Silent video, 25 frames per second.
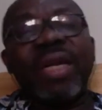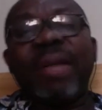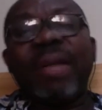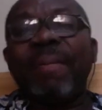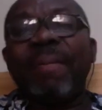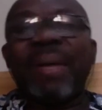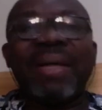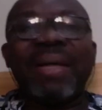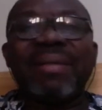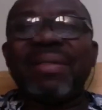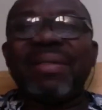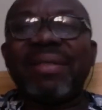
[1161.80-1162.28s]

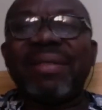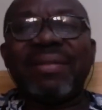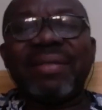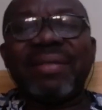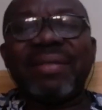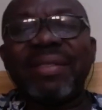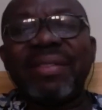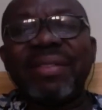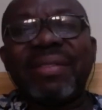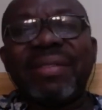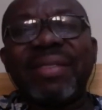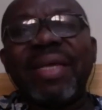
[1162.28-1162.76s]
about
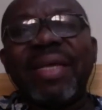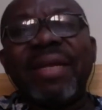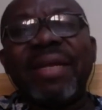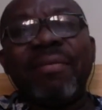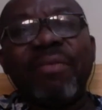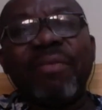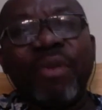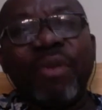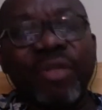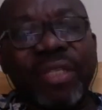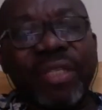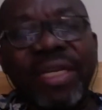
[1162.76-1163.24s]
6-8
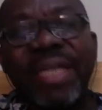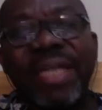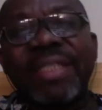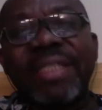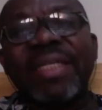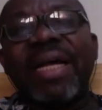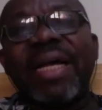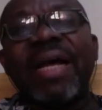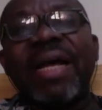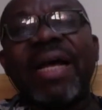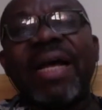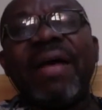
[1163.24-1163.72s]
months
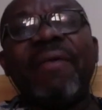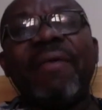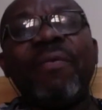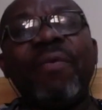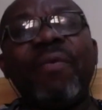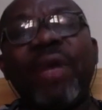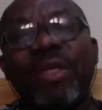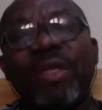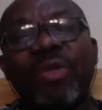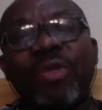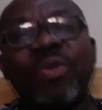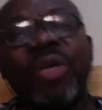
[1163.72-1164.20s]
later, we
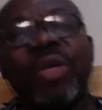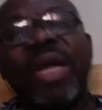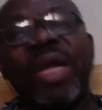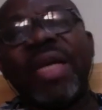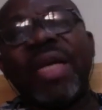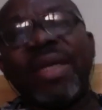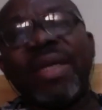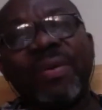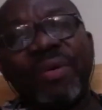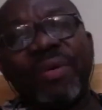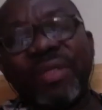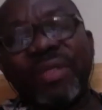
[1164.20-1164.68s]
were told
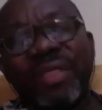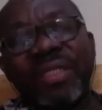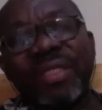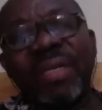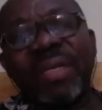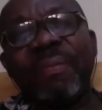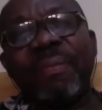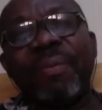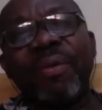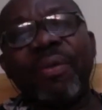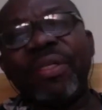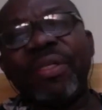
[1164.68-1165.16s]
that he was in
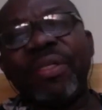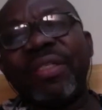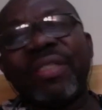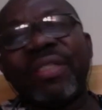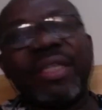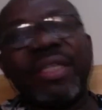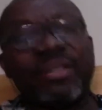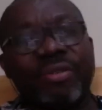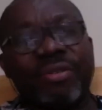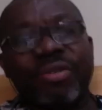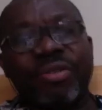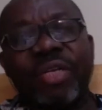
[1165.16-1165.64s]
the police
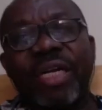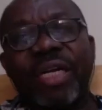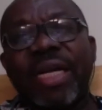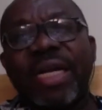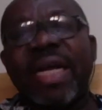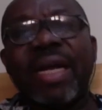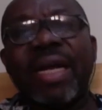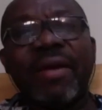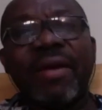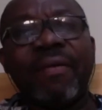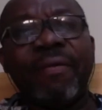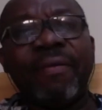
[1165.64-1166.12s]
station in
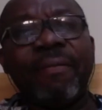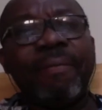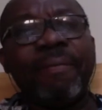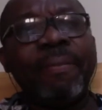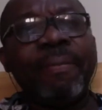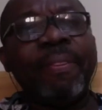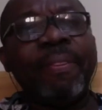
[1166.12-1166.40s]
Kano.